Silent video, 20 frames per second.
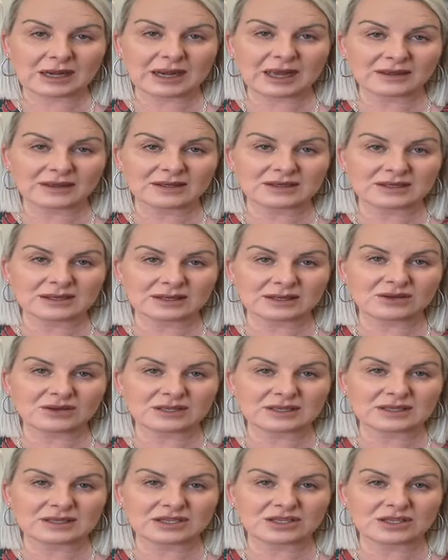others in your
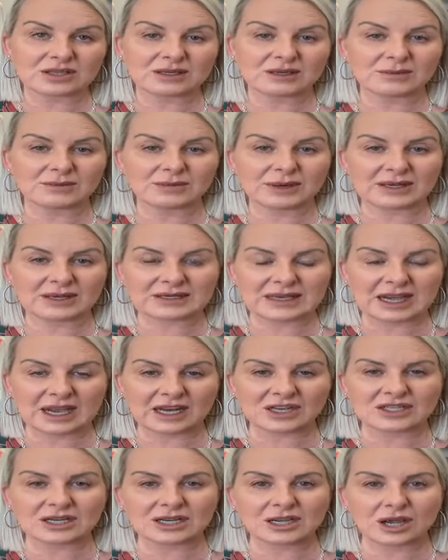decision, but it's
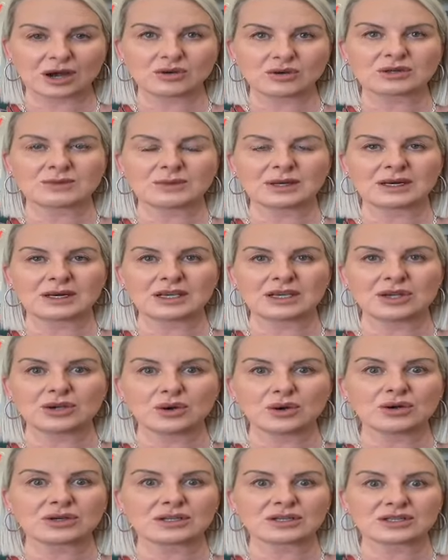actually ultimately
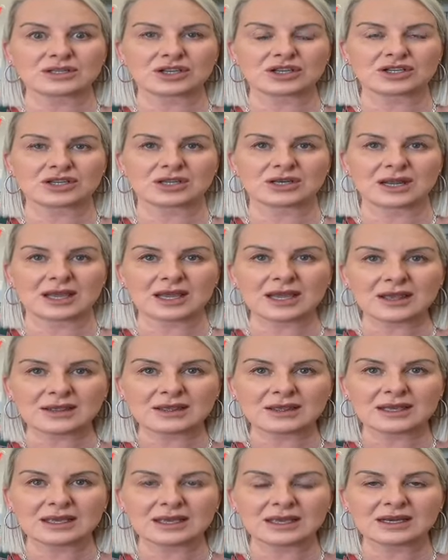your decision in
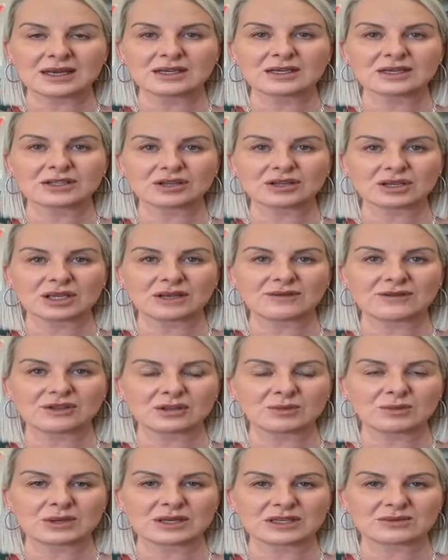the end to give you
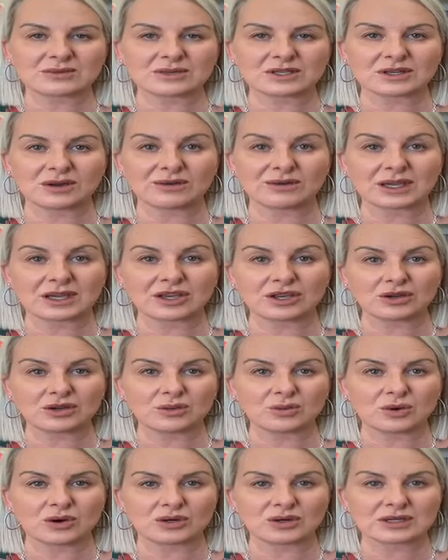the best result that you
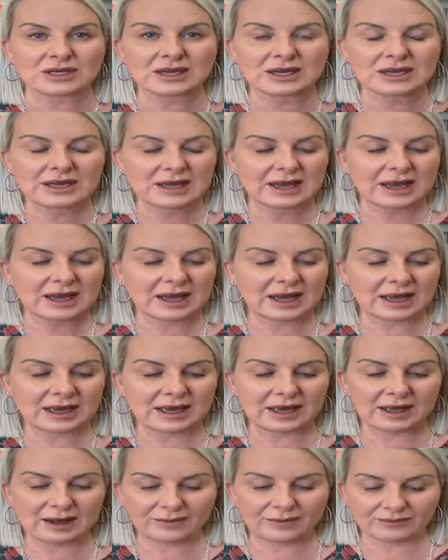want.
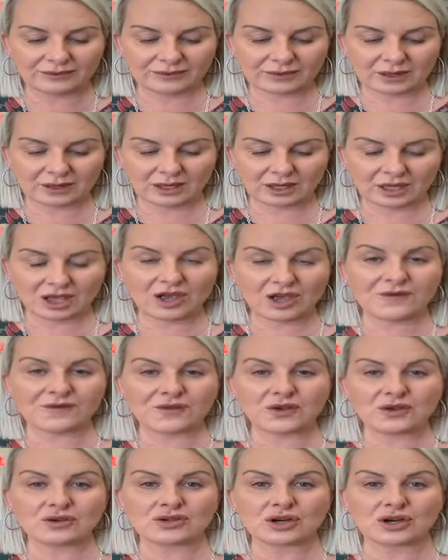If
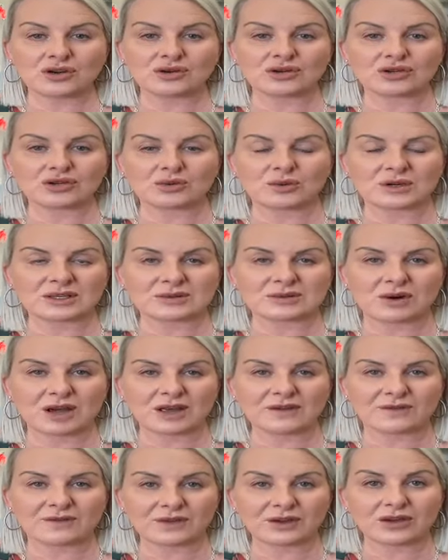you don't do what's
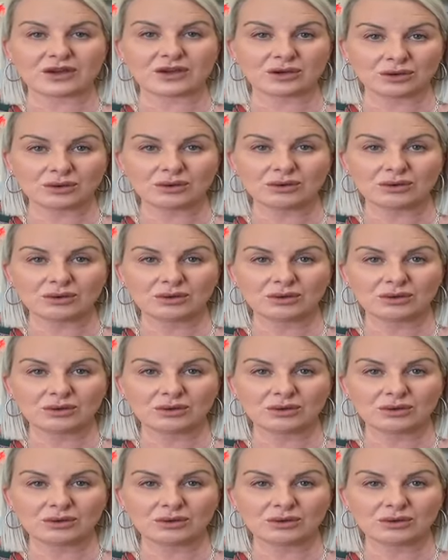right for you,